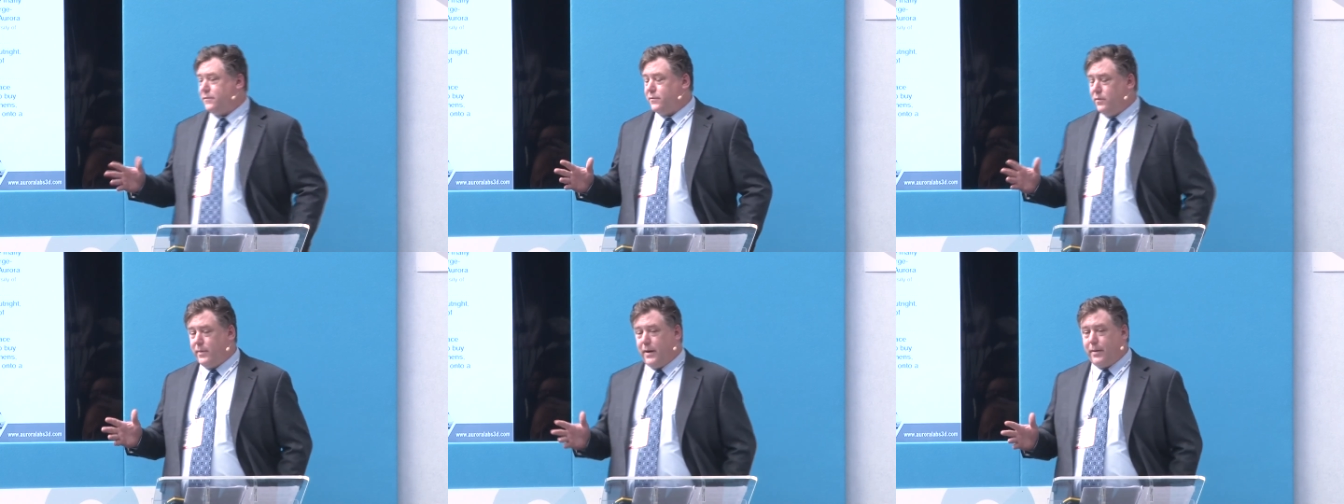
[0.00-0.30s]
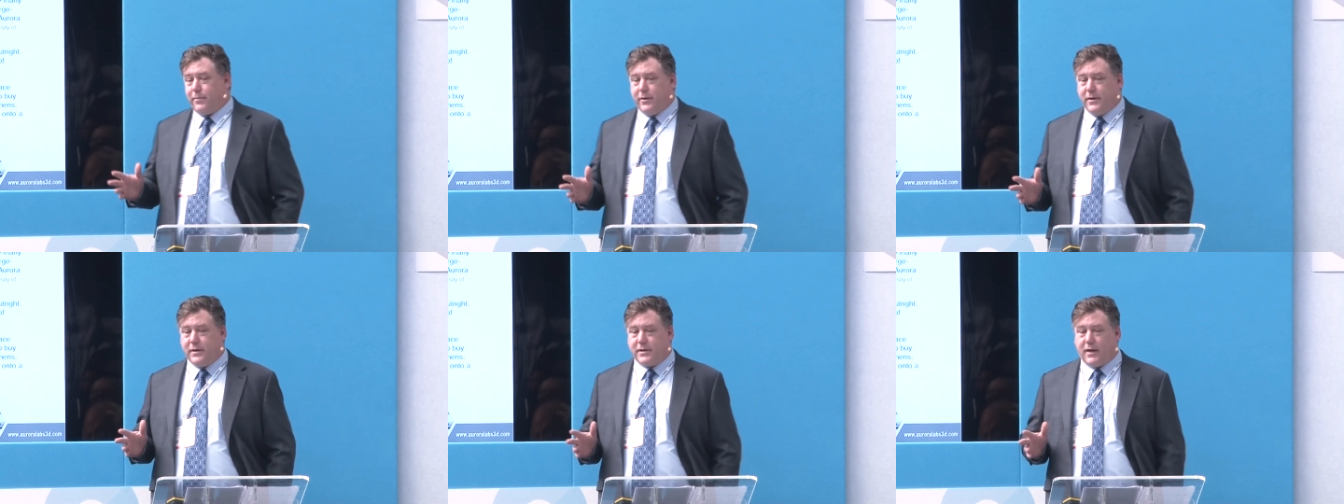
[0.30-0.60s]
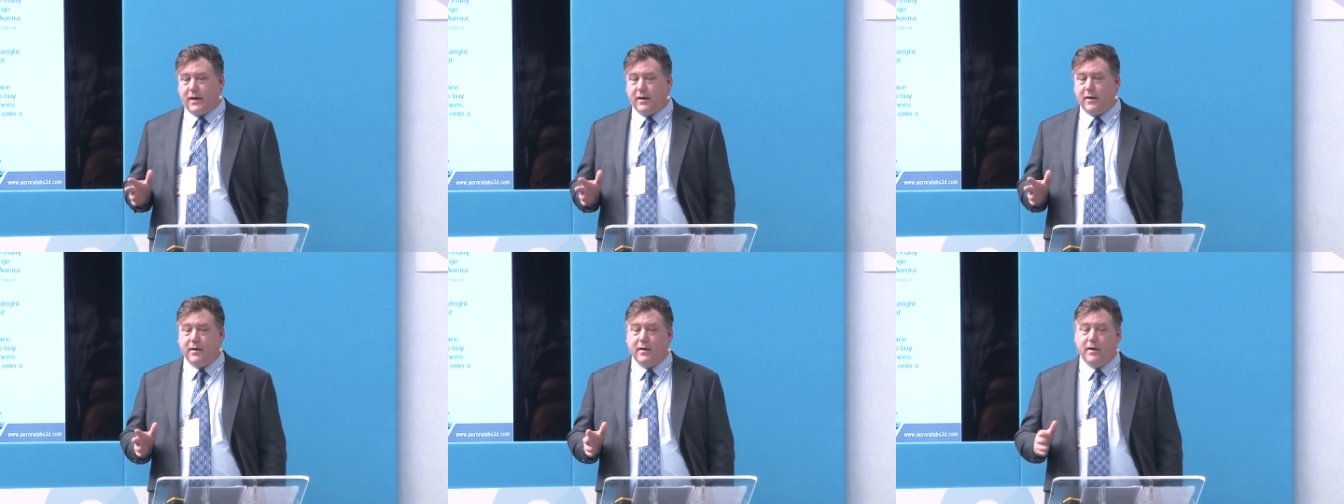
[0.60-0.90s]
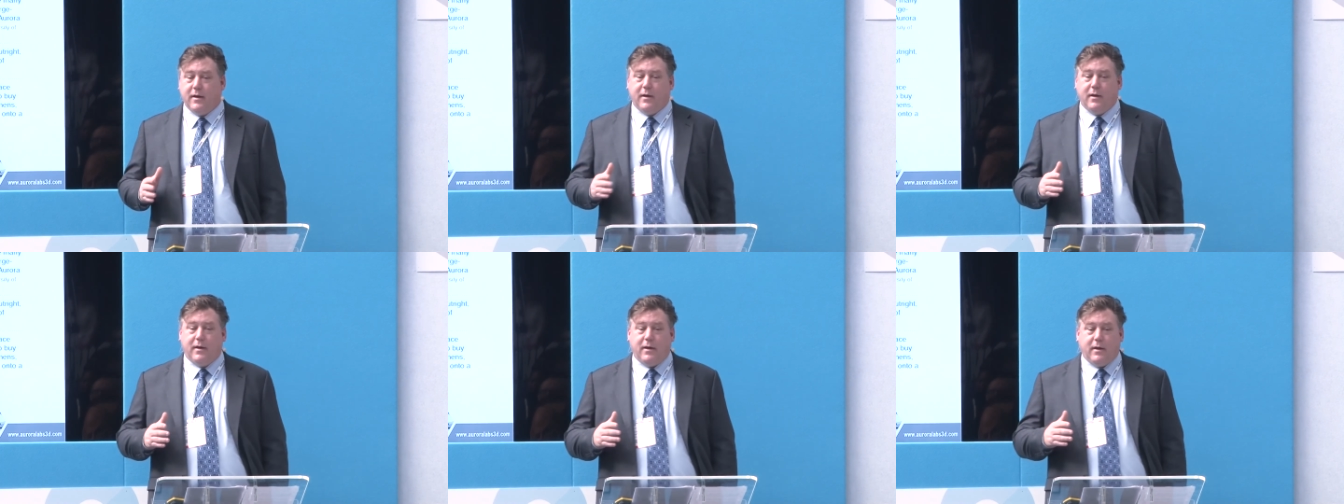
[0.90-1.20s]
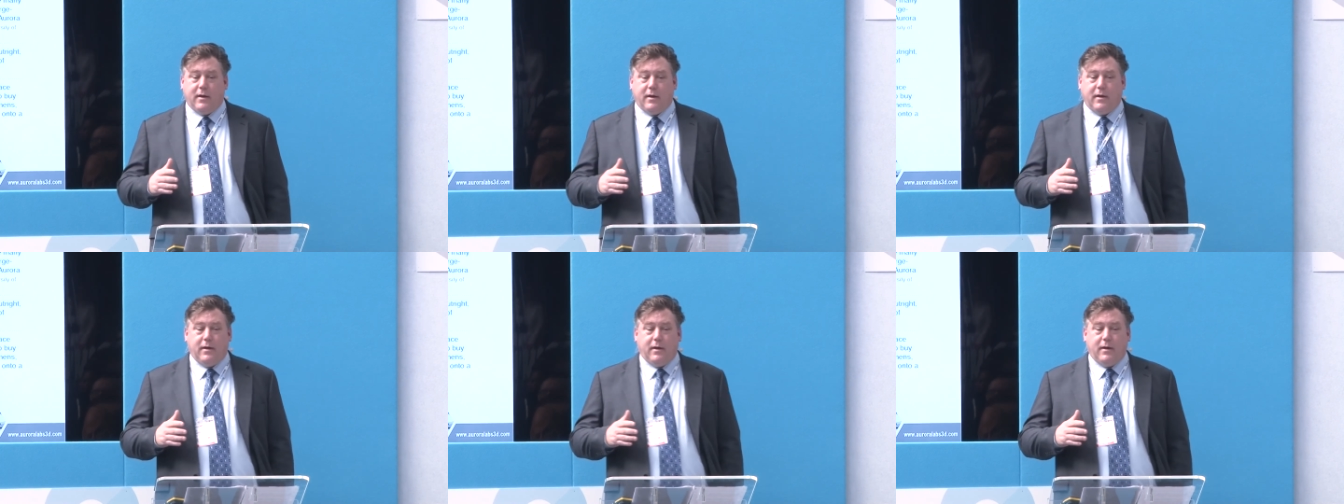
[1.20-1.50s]
format printer
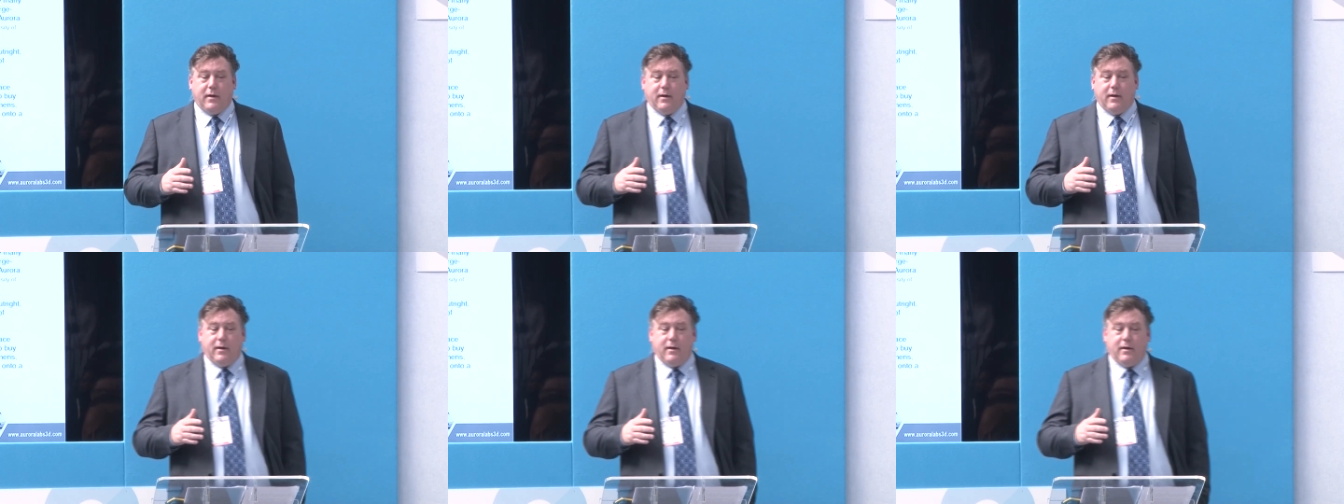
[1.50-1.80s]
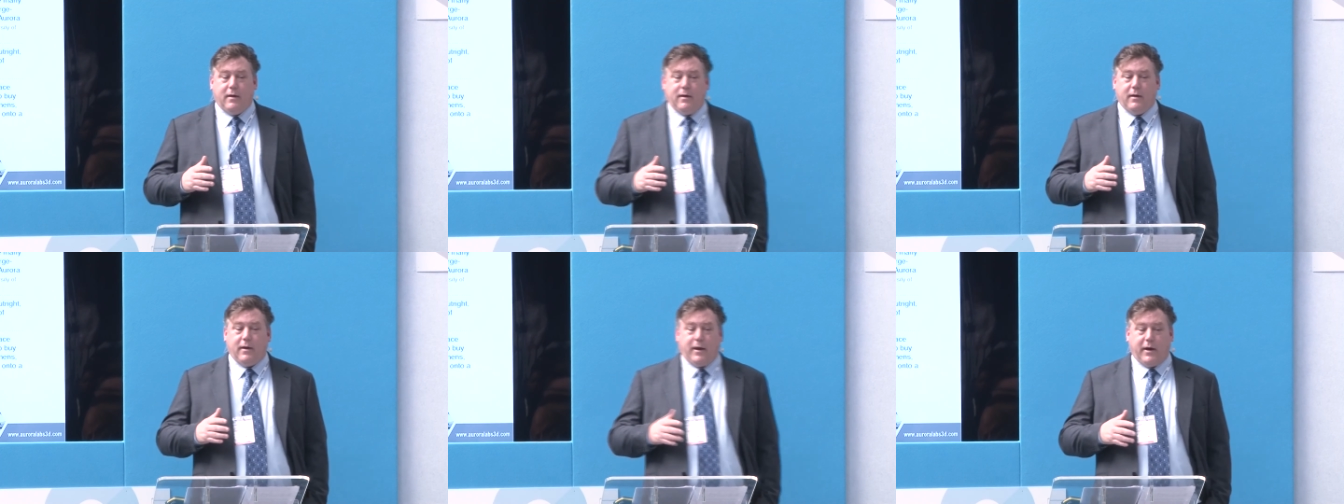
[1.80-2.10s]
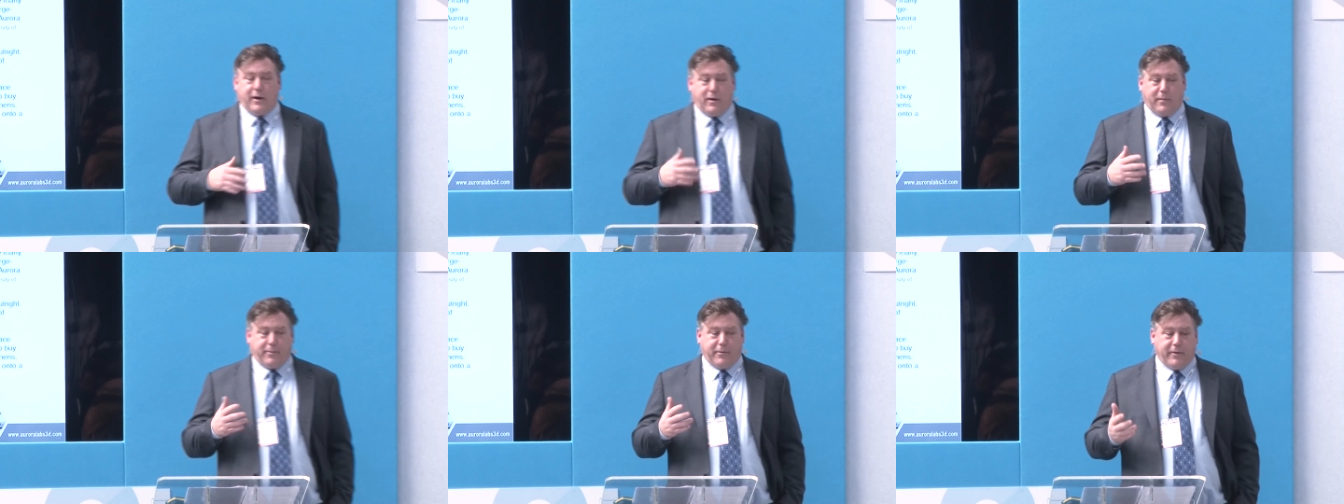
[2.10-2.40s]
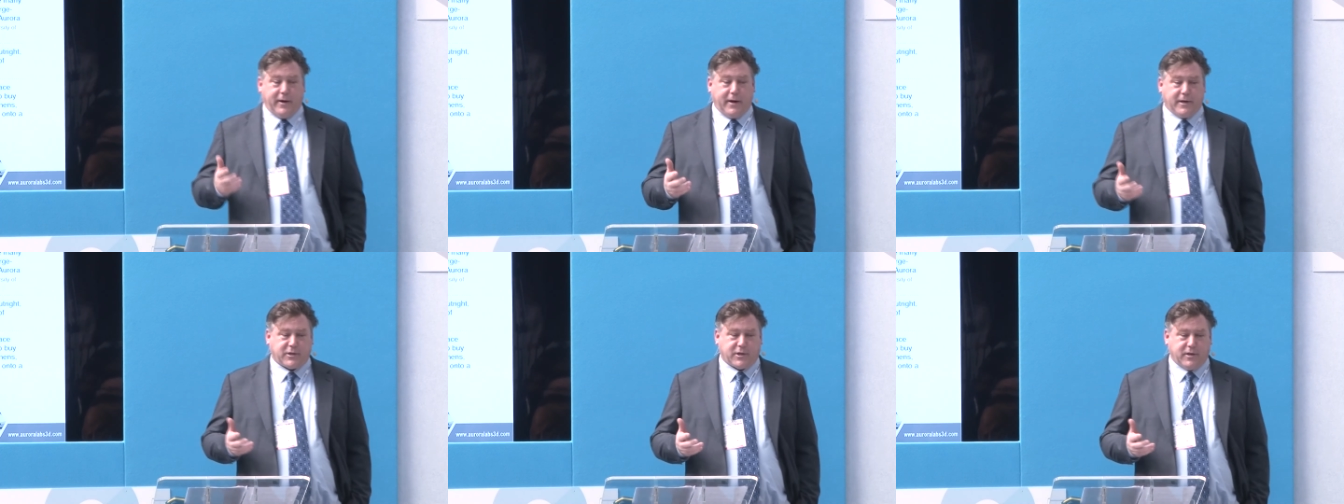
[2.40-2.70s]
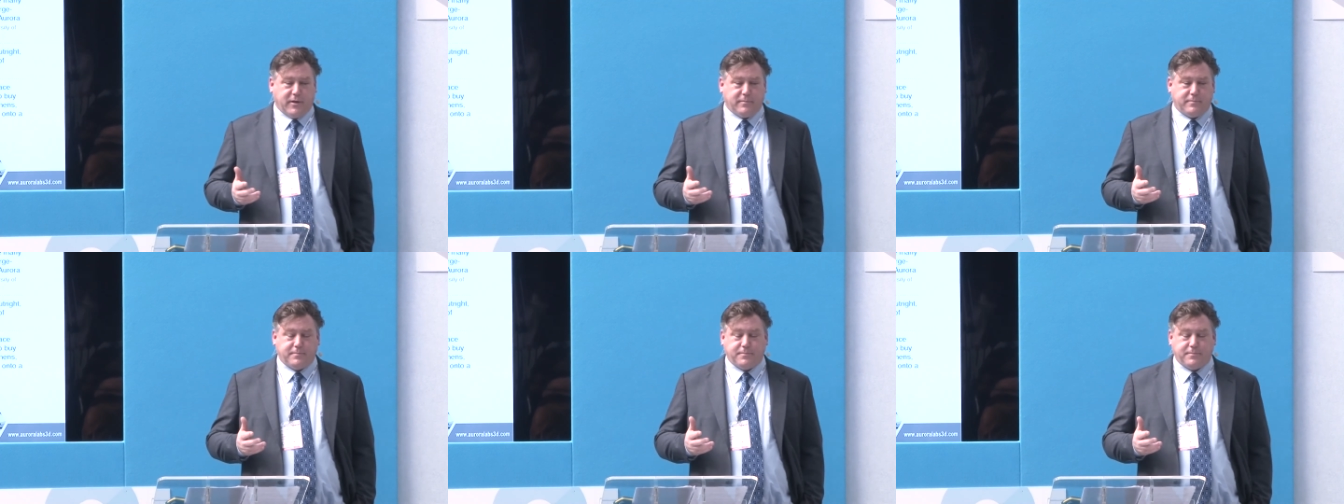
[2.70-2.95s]
in operation.